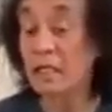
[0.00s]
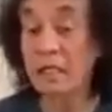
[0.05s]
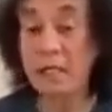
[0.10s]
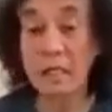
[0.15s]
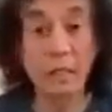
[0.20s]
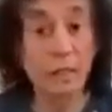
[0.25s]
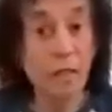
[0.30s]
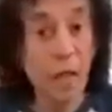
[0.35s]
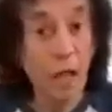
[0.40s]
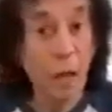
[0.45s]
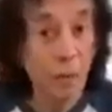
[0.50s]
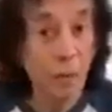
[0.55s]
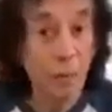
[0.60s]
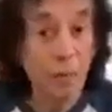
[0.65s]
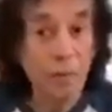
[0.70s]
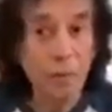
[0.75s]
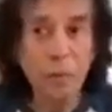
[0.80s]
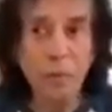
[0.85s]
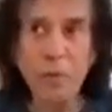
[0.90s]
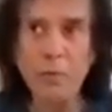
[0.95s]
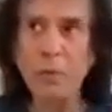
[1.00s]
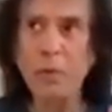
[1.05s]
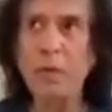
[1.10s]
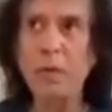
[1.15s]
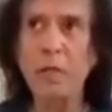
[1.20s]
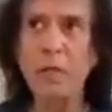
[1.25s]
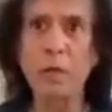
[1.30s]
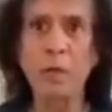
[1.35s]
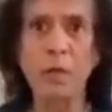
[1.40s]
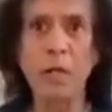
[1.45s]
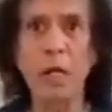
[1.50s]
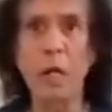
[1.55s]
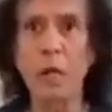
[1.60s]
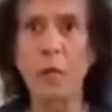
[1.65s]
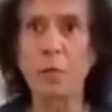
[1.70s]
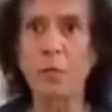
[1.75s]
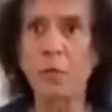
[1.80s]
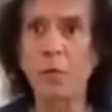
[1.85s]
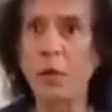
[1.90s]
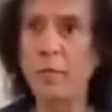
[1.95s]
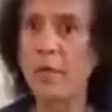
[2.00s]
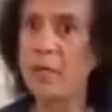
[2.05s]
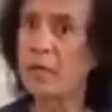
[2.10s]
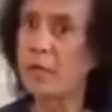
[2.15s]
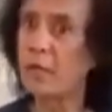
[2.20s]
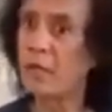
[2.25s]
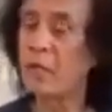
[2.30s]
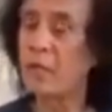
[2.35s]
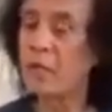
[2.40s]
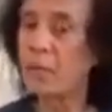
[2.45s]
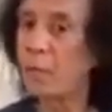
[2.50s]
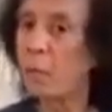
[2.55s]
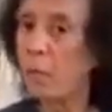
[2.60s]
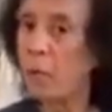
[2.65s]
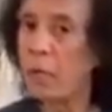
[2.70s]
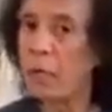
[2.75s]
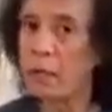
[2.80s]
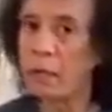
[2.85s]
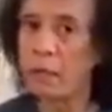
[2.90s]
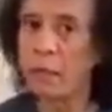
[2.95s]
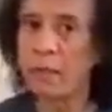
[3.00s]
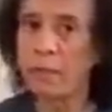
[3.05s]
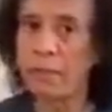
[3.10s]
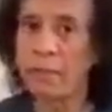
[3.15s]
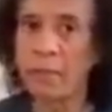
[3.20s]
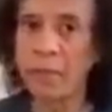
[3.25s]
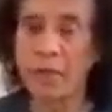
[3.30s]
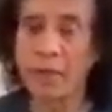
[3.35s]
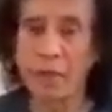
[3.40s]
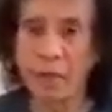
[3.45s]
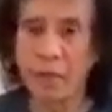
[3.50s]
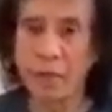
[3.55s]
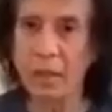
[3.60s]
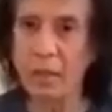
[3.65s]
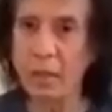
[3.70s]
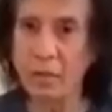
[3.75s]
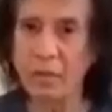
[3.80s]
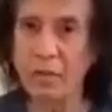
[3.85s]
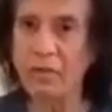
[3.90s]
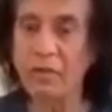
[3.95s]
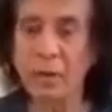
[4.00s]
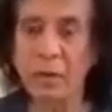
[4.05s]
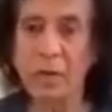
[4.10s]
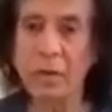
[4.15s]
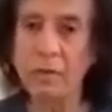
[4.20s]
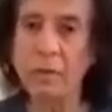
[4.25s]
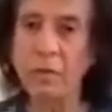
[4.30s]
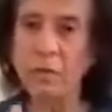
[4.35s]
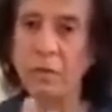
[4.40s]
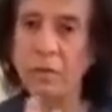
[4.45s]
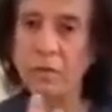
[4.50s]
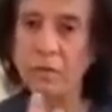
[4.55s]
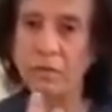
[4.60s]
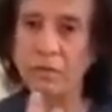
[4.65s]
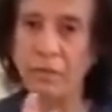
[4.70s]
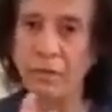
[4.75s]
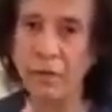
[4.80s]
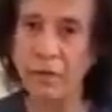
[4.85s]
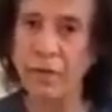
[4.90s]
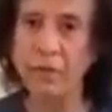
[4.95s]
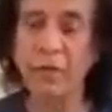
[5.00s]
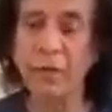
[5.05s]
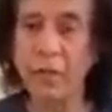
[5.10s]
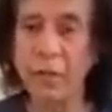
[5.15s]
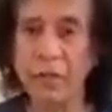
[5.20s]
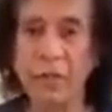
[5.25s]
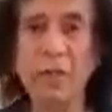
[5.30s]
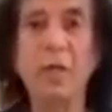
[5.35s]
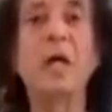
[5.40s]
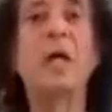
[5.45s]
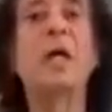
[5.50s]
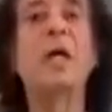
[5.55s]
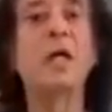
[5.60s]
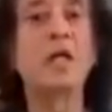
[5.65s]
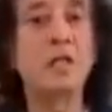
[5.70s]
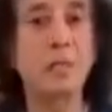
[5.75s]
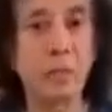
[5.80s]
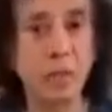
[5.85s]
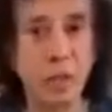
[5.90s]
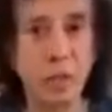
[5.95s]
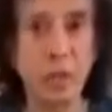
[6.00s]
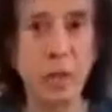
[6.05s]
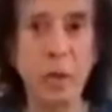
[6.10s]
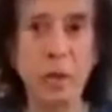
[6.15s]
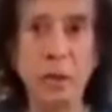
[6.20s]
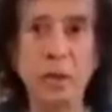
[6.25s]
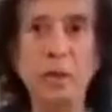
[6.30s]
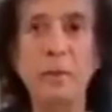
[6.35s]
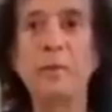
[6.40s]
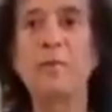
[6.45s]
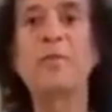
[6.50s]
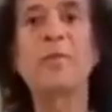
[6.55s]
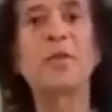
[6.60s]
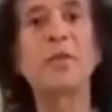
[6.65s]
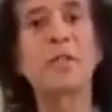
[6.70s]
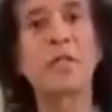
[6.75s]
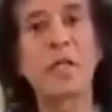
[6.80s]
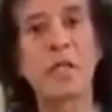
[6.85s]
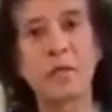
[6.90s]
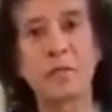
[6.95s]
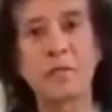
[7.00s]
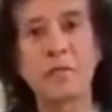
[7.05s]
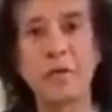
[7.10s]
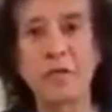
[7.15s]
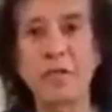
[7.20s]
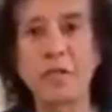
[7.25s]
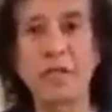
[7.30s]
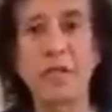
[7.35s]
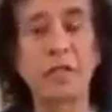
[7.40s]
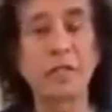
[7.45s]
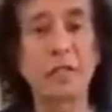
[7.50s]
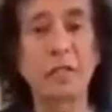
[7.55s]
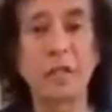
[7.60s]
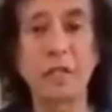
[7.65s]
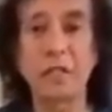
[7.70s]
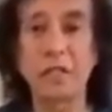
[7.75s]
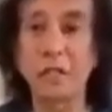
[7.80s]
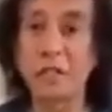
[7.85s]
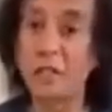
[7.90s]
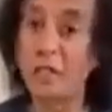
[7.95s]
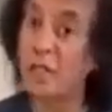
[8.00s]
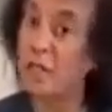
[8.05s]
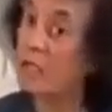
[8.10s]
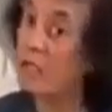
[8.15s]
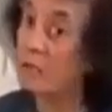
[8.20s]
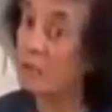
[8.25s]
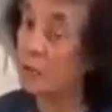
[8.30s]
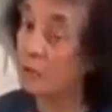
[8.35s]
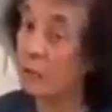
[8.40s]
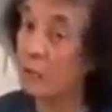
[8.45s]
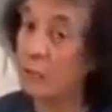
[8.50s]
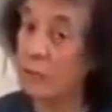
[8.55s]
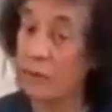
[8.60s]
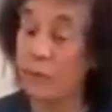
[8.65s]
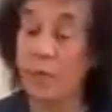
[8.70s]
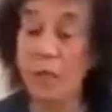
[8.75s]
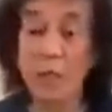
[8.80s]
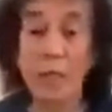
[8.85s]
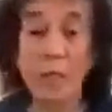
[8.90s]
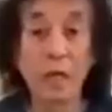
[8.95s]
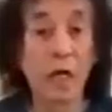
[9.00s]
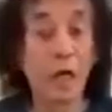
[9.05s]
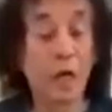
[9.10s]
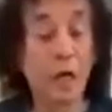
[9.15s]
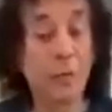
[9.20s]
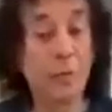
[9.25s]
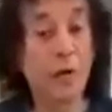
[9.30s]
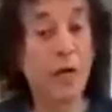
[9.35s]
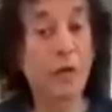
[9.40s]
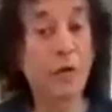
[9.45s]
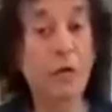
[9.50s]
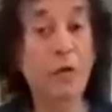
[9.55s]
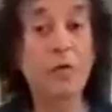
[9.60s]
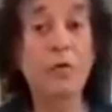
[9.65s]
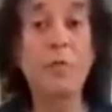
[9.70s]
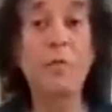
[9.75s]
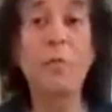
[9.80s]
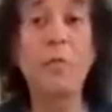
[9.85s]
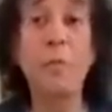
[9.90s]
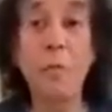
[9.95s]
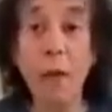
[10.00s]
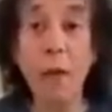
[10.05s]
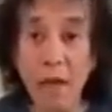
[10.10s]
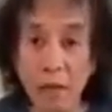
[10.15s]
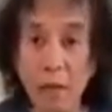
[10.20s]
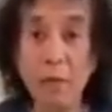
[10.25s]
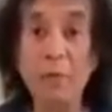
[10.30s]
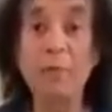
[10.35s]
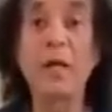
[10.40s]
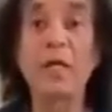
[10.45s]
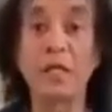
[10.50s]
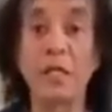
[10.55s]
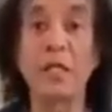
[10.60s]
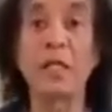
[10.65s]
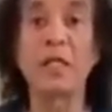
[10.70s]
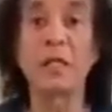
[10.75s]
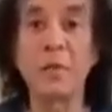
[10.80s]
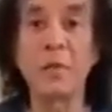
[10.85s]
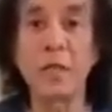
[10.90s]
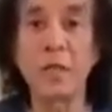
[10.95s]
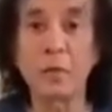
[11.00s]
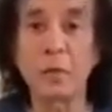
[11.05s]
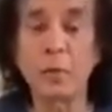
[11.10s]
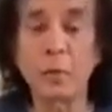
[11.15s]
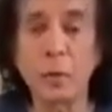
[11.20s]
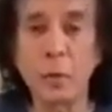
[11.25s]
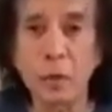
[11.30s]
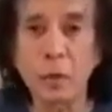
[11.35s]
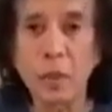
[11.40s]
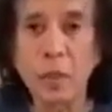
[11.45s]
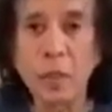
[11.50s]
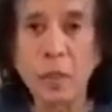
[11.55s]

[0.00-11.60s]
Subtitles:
now you're wondering, okay, how do I make 3-1? It's a little difficult because the first phrase is much longer. The second phrase, dhati dhagatin, again is shorter. How am I going to mathematically make it work?